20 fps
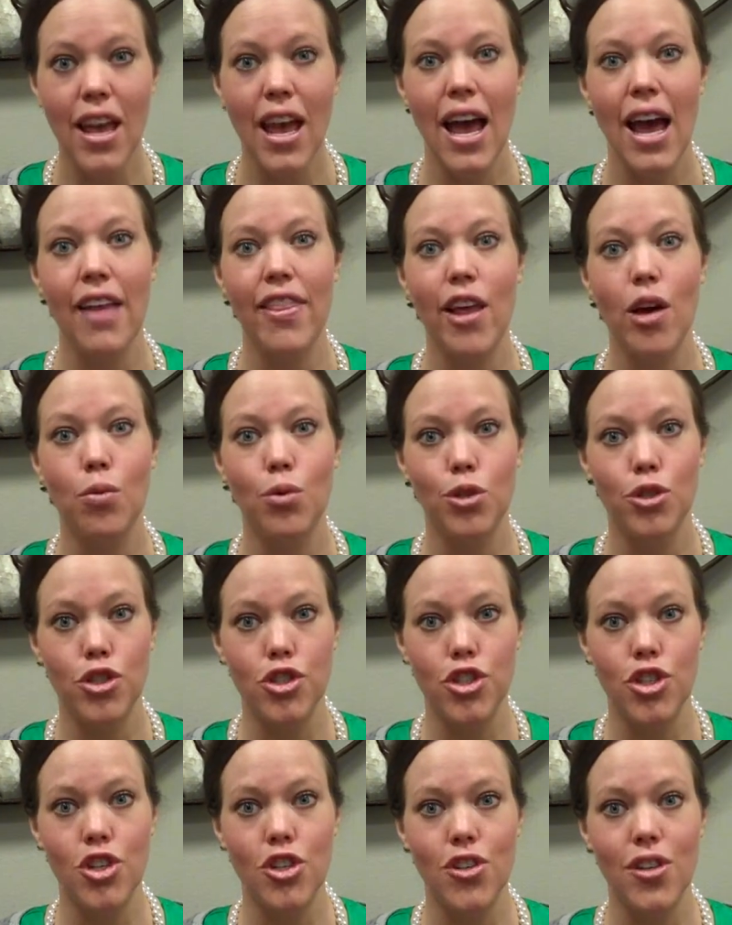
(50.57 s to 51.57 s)
and that will
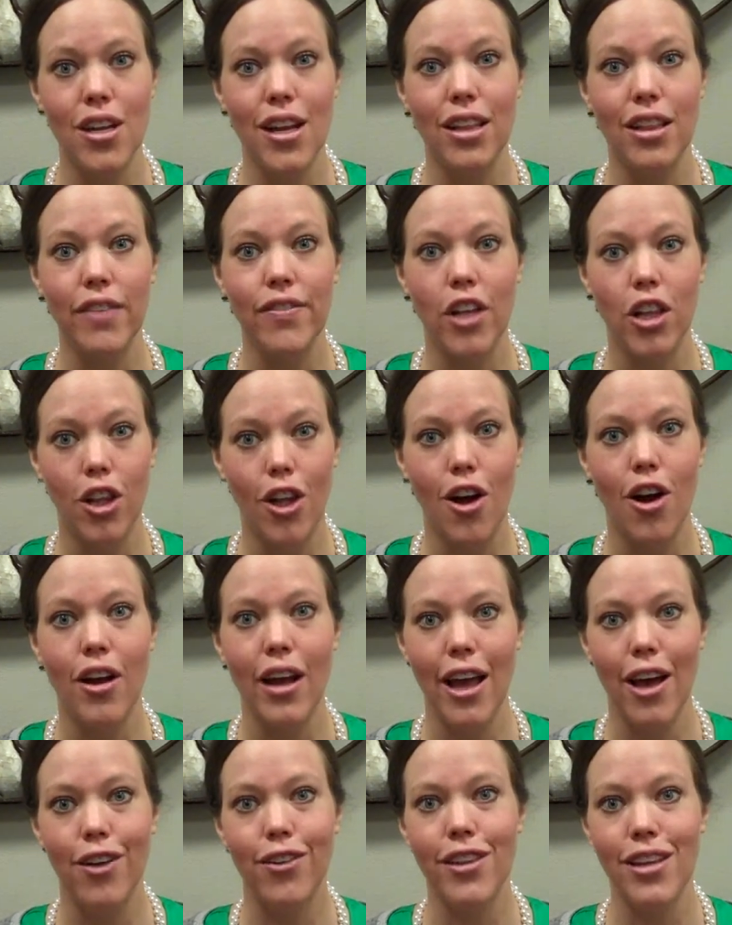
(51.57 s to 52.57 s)
ensure that I live a long,
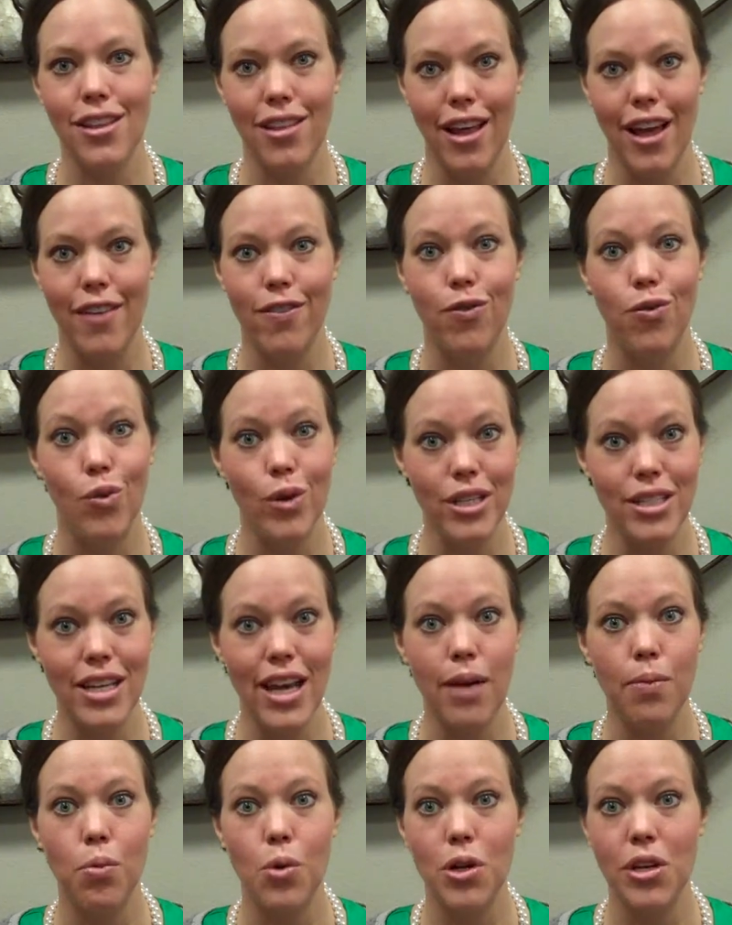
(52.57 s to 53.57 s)
healthy life with
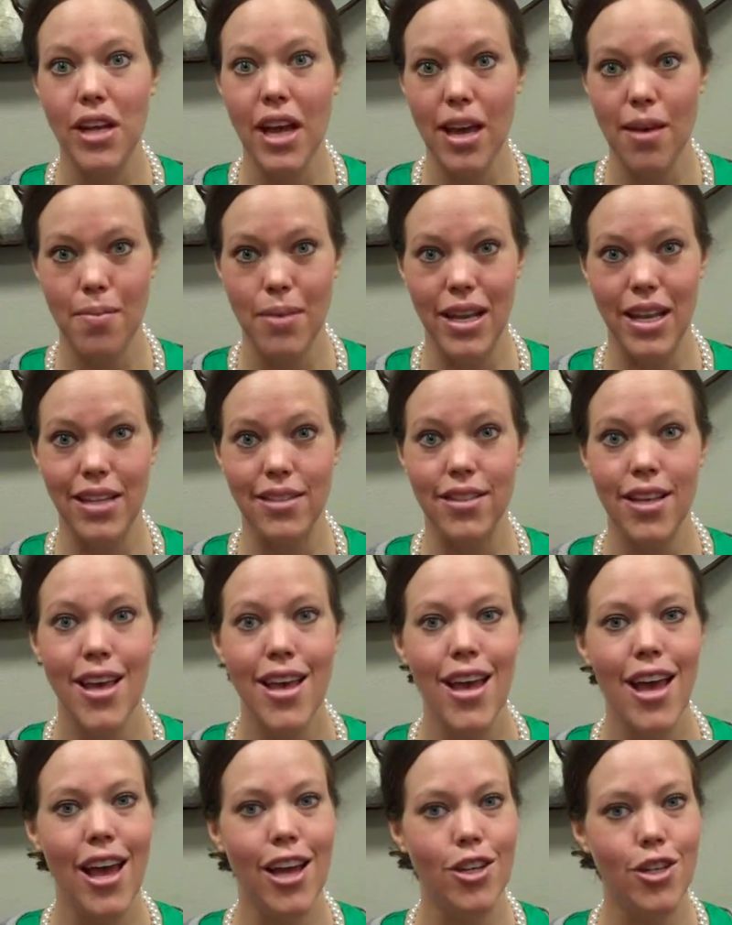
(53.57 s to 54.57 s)
type 1 diabetes
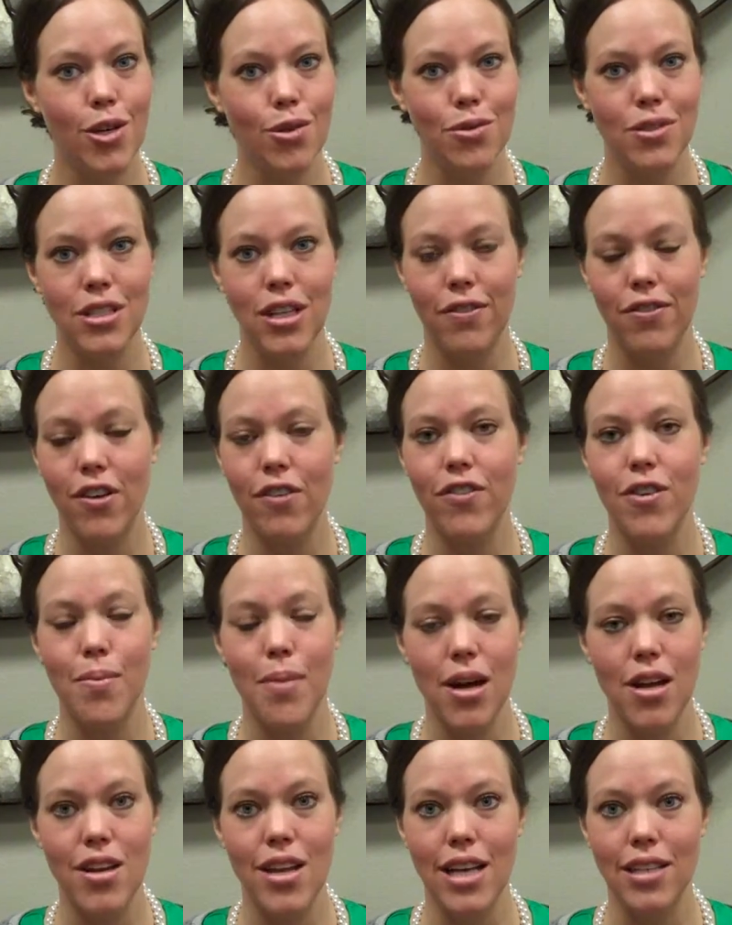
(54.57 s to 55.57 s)
and don't suffer from
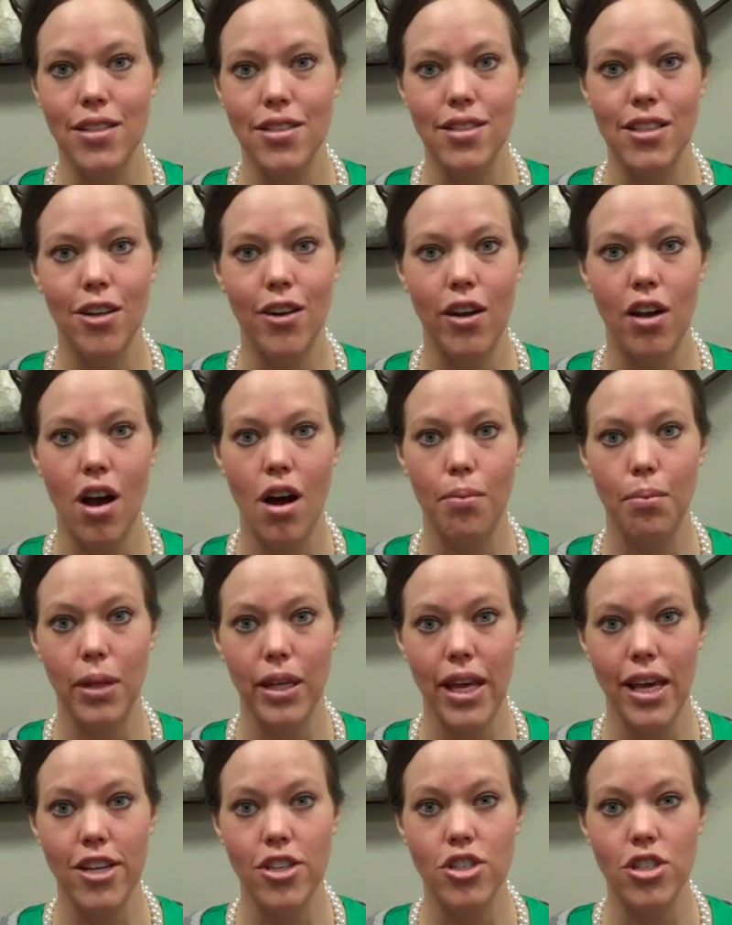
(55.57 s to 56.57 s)
unnecessary
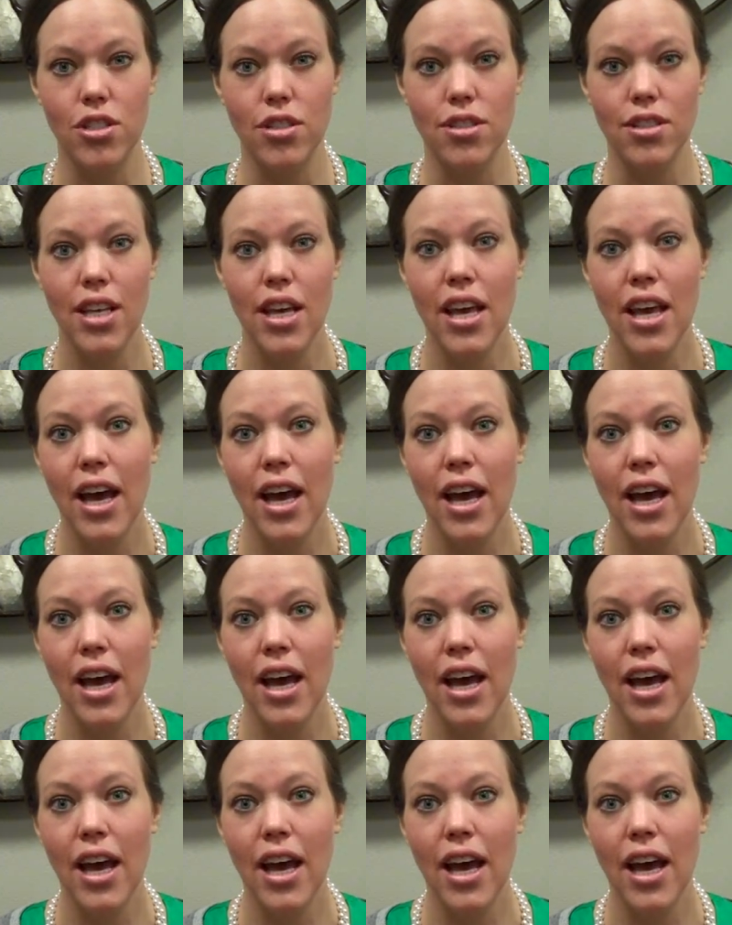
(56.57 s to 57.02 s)
complications.